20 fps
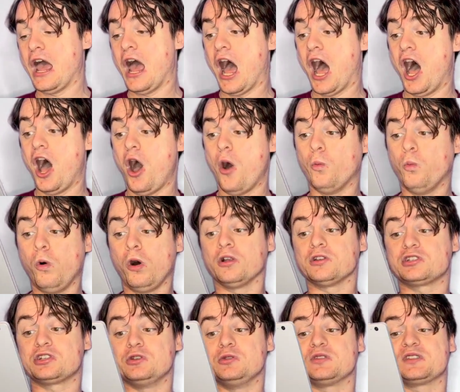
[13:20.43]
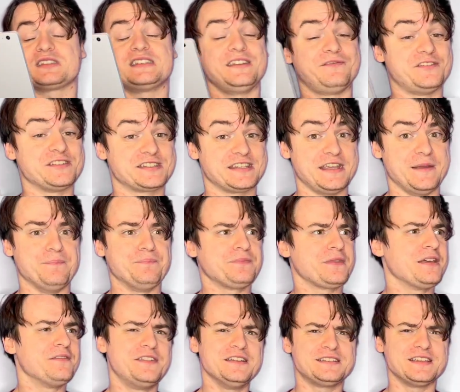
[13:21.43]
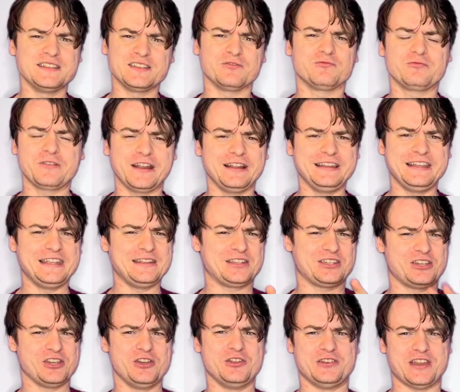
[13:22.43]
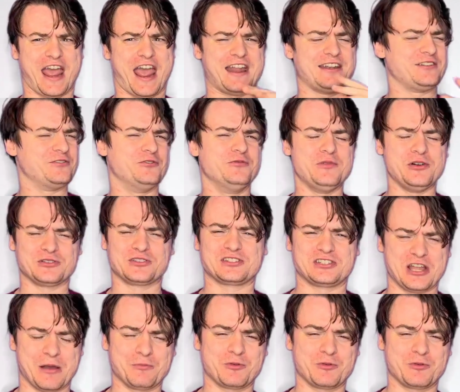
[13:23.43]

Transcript: What do sniffers eat? This is a really good and almost dumb